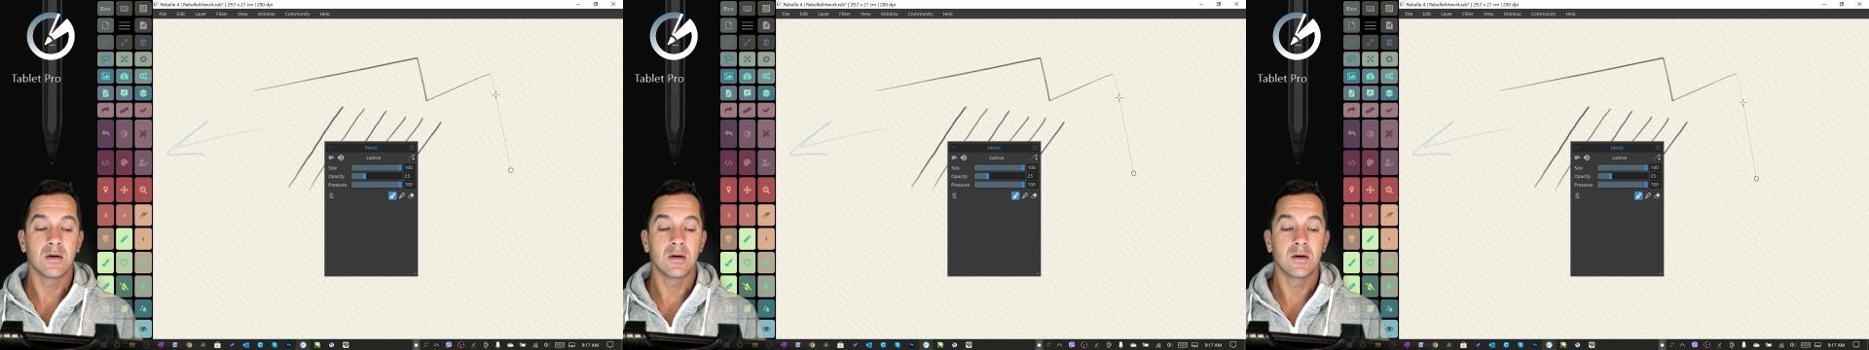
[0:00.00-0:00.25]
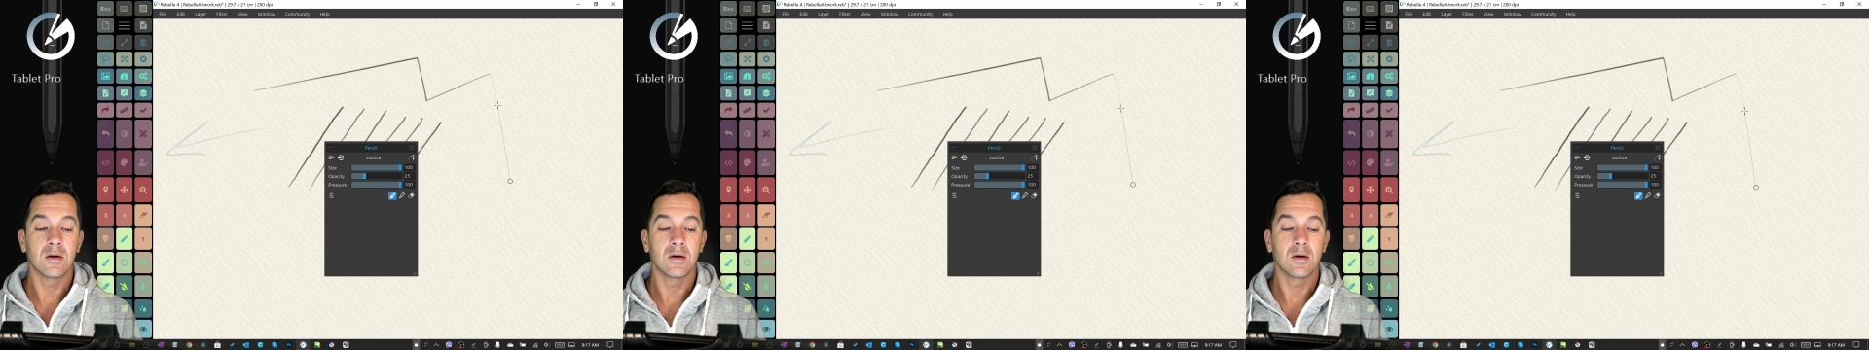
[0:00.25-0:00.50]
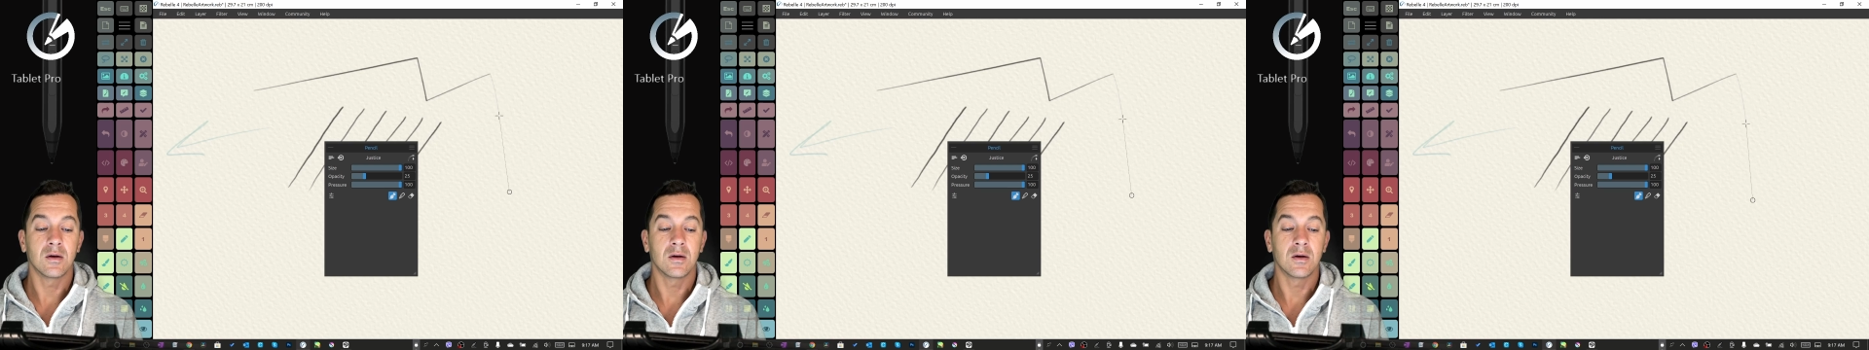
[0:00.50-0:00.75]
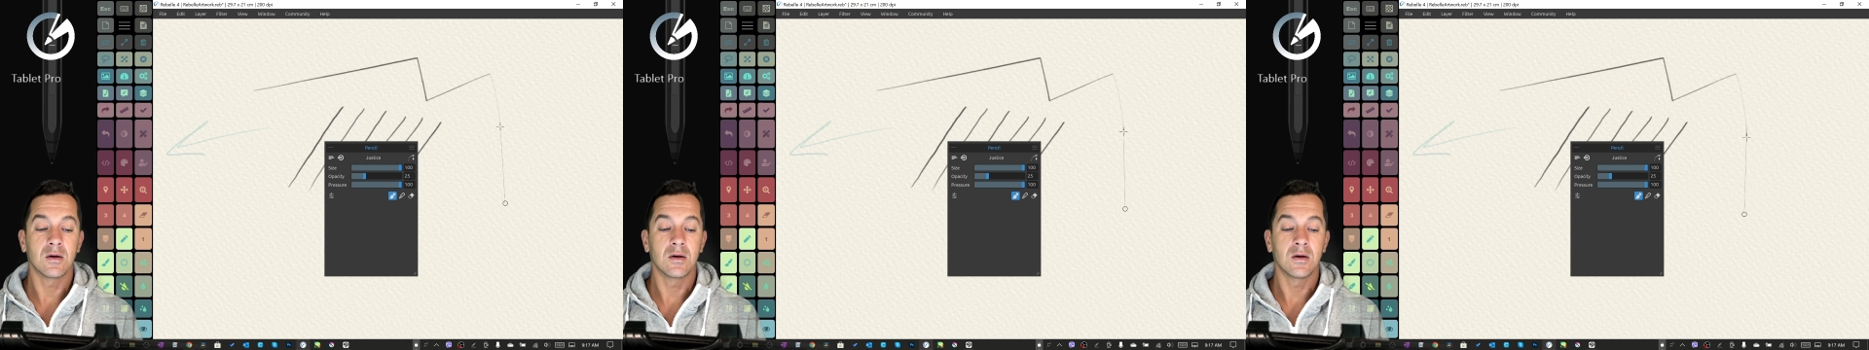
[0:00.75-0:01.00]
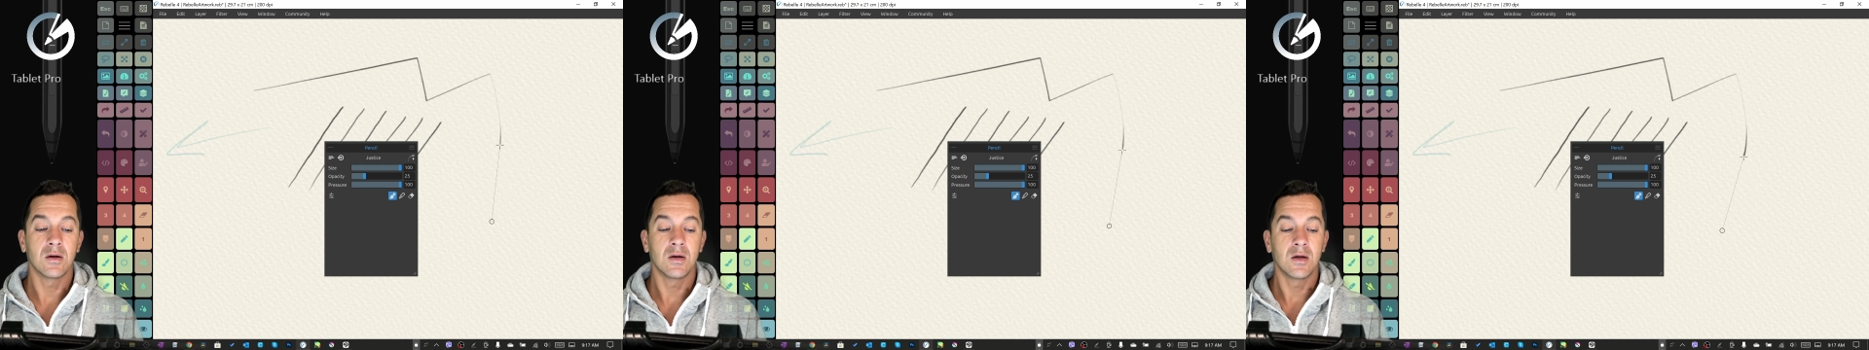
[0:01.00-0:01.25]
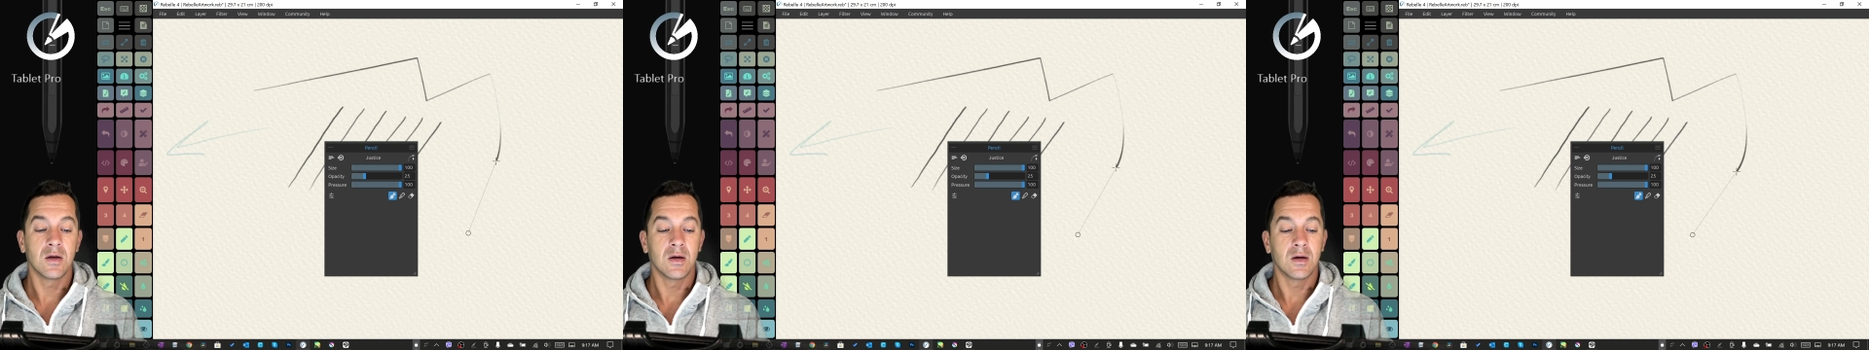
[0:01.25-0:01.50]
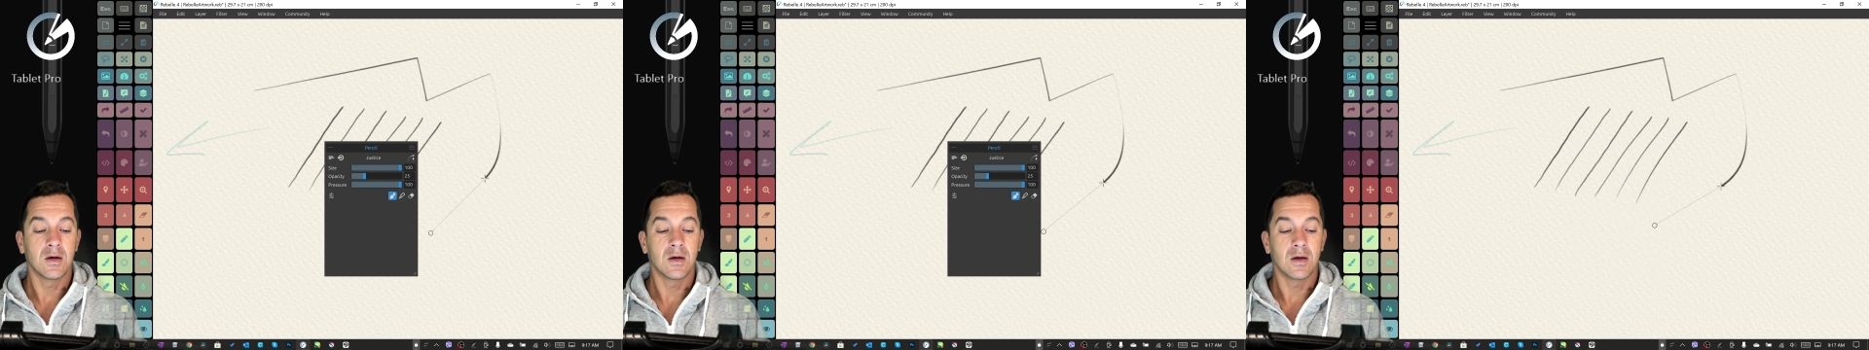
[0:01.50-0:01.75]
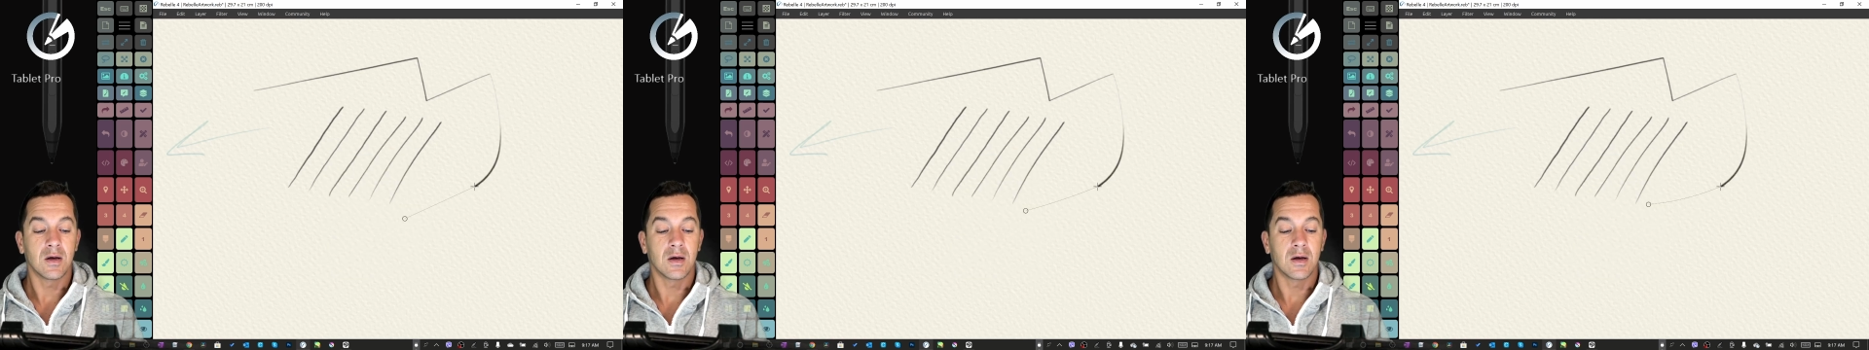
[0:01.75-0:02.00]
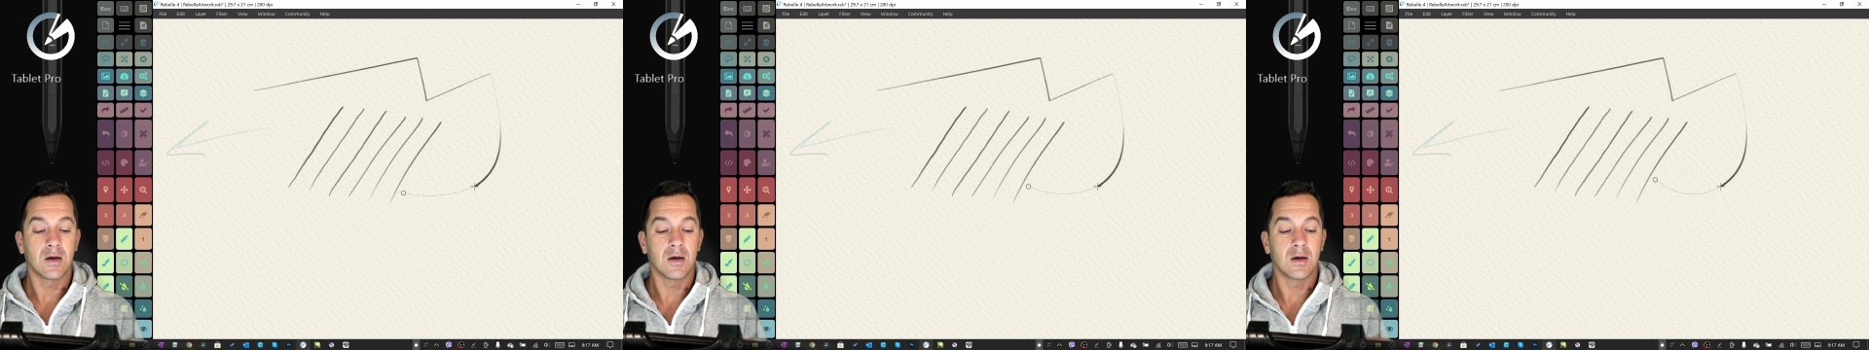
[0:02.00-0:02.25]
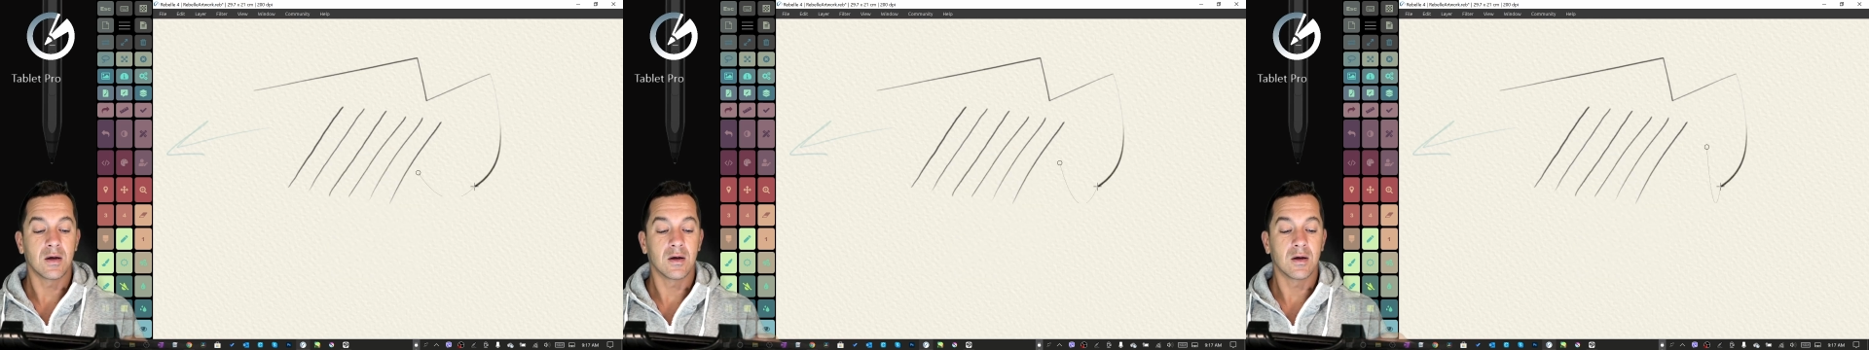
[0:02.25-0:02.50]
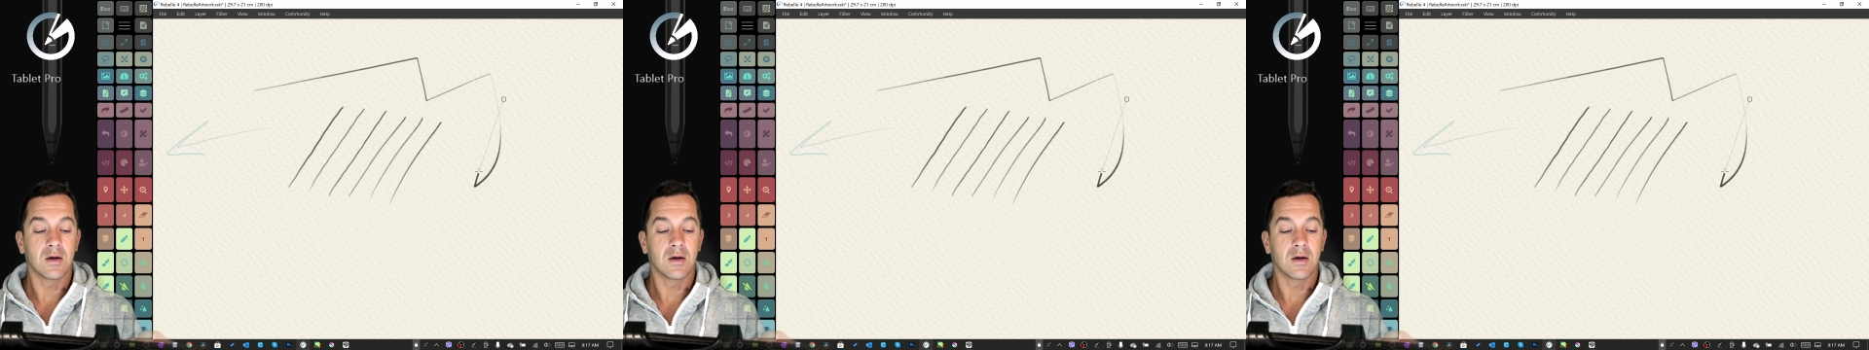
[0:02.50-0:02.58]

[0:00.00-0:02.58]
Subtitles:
No one is speaking in this clip.